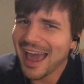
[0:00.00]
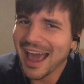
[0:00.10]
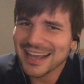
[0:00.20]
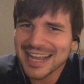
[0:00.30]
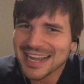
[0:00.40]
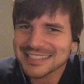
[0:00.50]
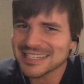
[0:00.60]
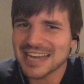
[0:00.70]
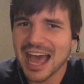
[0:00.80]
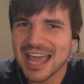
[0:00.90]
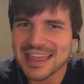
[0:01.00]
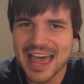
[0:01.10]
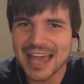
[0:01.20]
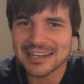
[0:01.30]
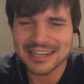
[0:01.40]
I can't deny
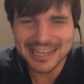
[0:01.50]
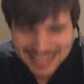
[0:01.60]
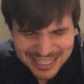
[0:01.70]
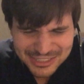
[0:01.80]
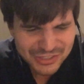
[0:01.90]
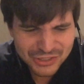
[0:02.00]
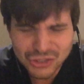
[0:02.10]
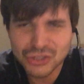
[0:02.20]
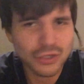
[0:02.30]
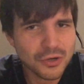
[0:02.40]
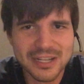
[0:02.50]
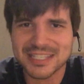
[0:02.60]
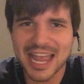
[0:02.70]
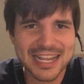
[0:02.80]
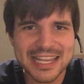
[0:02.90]
that. It's sure as
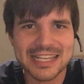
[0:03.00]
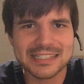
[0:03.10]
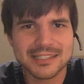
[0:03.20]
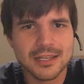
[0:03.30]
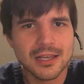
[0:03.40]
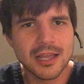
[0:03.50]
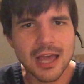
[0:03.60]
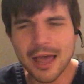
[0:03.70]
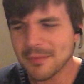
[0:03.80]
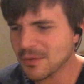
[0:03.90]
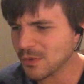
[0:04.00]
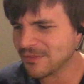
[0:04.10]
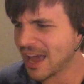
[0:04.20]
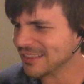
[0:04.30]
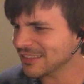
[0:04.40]
heck is. I mean, we've
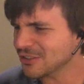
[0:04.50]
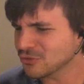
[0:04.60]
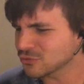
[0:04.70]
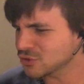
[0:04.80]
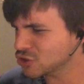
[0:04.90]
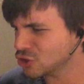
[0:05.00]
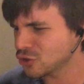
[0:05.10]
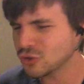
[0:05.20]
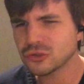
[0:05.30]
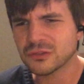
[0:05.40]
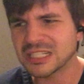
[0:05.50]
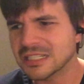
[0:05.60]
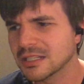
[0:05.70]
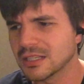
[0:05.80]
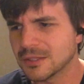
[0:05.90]
got little
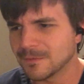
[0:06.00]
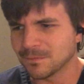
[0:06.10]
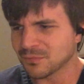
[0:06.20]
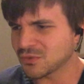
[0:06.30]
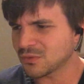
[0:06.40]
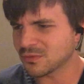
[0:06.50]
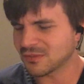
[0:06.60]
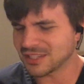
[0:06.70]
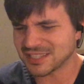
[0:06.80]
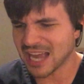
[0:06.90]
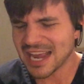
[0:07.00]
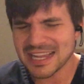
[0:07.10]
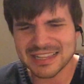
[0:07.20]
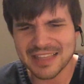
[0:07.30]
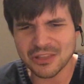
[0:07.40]
children
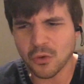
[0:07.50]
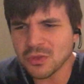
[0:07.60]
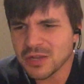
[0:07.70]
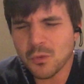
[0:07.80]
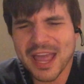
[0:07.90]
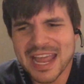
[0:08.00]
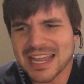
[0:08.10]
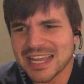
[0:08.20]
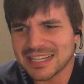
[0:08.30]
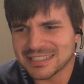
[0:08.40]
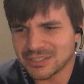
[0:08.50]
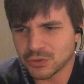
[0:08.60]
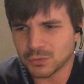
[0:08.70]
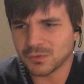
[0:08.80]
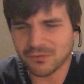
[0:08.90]
deciding that the only way
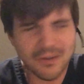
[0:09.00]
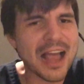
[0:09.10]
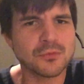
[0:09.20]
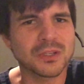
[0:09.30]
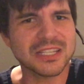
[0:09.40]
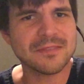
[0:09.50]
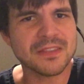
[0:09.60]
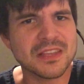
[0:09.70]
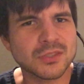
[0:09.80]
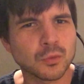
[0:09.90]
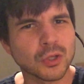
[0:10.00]
to find relief in this